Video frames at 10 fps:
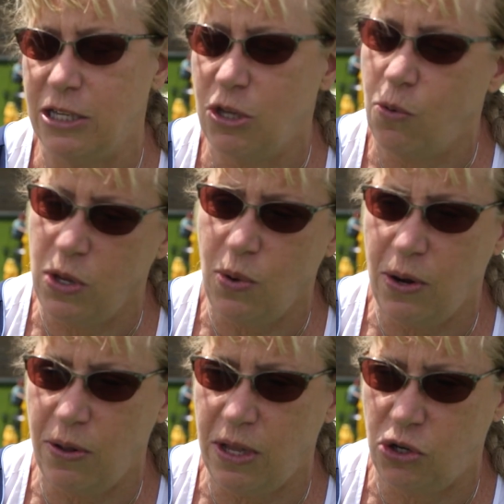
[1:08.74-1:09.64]
So when you
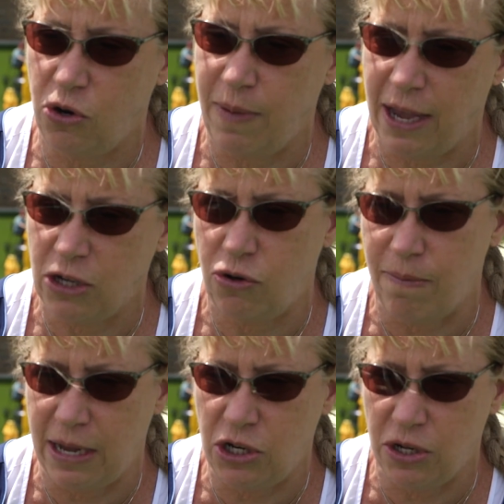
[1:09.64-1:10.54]
hear the term
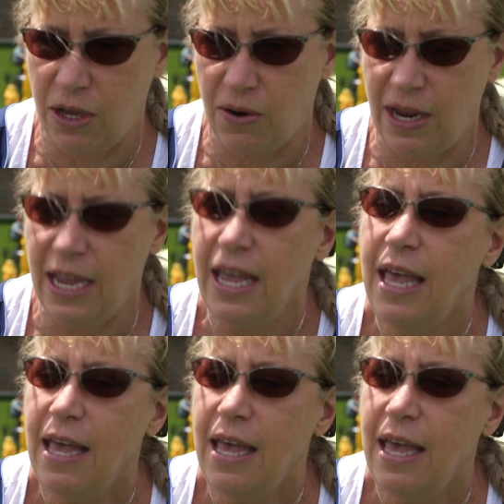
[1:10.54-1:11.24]
extramedullary,